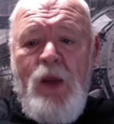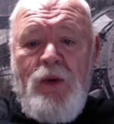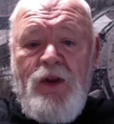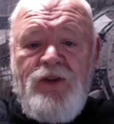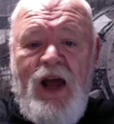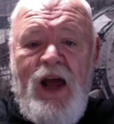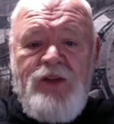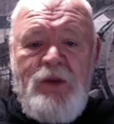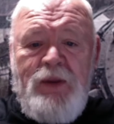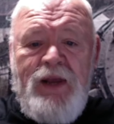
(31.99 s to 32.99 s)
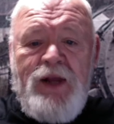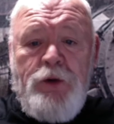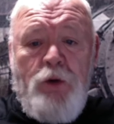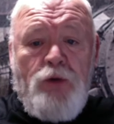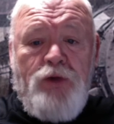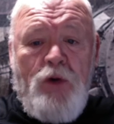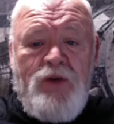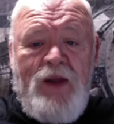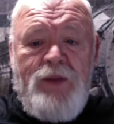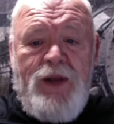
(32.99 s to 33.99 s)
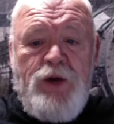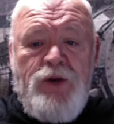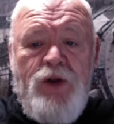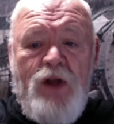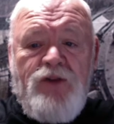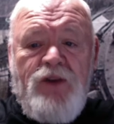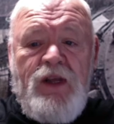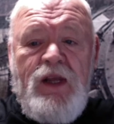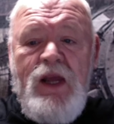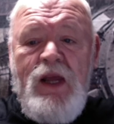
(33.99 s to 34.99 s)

when his eyes had begun to grow so dim that he could not see,